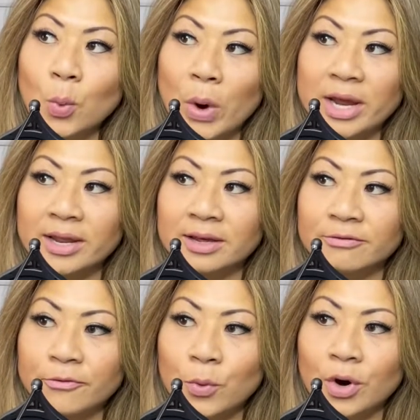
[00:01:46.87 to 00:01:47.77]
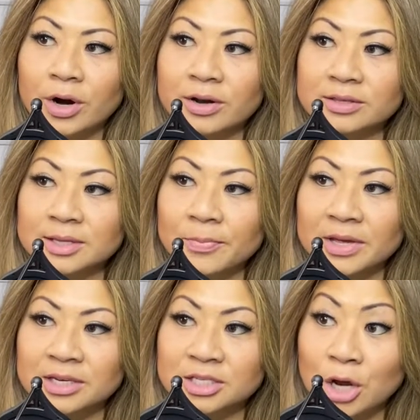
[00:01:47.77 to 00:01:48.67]
waiting for
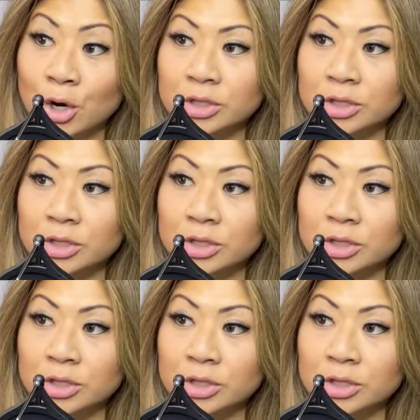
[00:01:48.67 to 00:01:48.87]
something